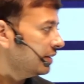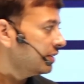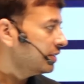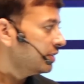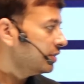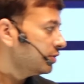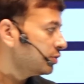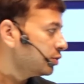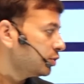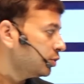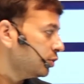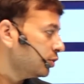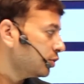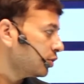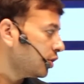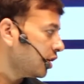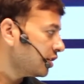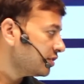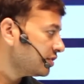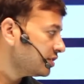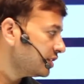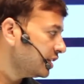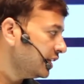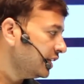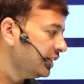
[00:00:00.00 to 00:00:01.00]
So cos
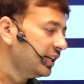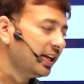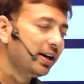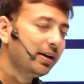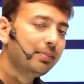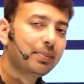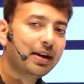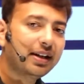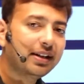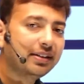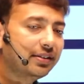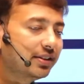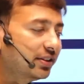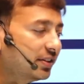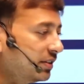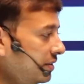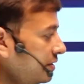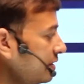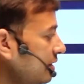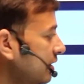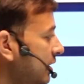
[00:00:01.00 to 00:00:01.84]
theta by this.